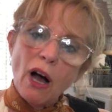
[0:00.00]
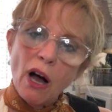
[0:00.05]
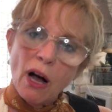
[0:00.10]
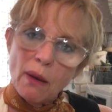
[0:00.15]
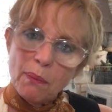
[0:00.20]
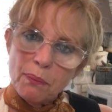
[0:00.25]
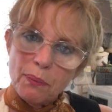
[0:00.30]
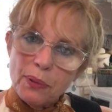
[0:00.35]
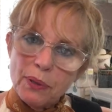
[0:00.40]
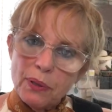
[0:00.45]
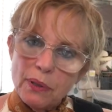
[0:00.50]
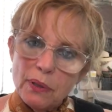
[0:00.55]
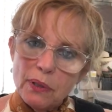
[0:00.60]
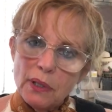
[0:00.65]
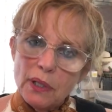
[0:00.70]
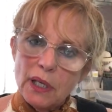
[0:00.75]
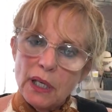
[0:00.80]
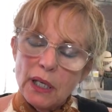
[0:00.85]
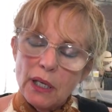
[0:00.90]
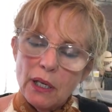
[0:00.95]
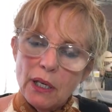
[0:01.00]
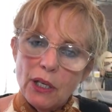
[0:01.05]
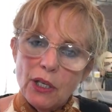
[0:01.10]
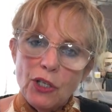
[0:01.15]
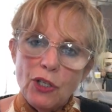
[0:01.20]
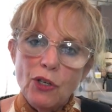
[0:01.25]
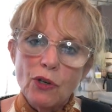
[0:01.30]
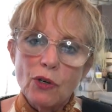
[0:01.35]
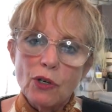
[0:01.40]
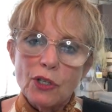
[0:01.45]
up
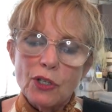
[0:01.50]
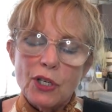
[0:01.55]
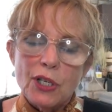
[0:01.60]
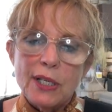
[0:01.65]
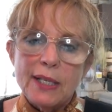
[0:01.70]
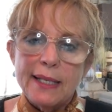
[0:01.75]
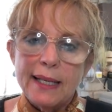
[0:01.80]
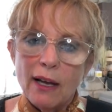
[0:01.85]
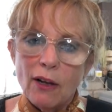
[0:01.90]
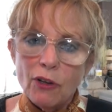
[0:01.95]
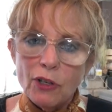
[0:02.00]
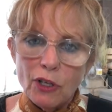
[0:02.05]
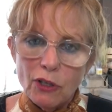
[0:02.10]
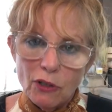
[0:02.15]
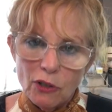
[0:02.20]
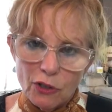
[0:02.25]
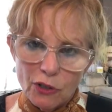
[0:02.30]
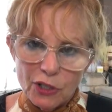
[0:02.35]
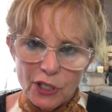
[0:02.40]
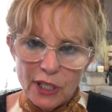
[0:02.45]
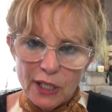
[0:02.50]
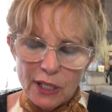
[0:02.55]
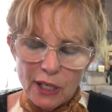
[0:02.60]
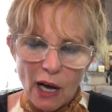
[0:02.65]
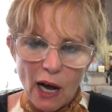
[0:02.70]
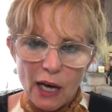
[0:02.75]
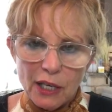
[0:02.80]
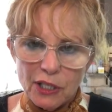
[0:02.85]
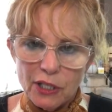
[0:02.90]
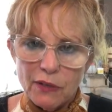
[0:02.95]
your cellular
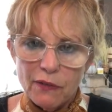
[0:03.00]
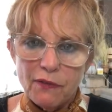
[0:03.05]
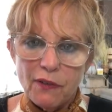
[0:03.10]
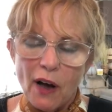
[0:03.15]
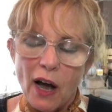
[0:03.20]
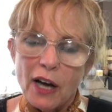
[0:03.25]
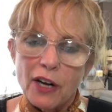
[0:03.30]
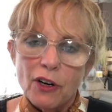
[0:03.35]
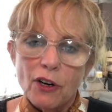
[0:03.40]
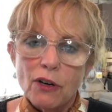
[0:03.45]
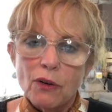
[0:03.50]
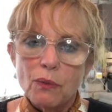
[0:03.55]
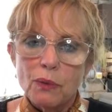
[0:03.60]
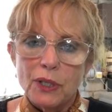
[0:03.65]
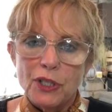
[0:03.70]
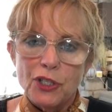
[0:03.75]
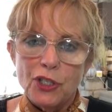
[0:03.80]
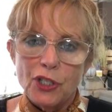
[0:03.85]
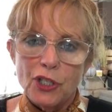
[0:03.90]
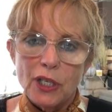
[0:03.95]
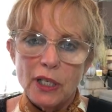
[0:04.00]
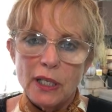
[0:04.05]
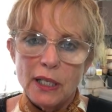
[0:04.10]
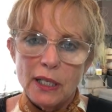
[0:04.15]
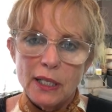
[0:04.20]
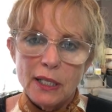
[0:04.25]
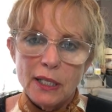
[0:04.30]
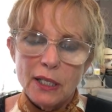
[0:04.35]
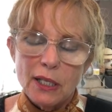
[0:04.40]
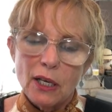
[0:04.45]
detoxifier, which
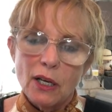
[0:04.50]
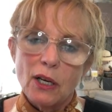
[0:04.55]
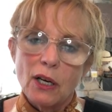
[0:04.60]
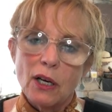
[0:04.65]
is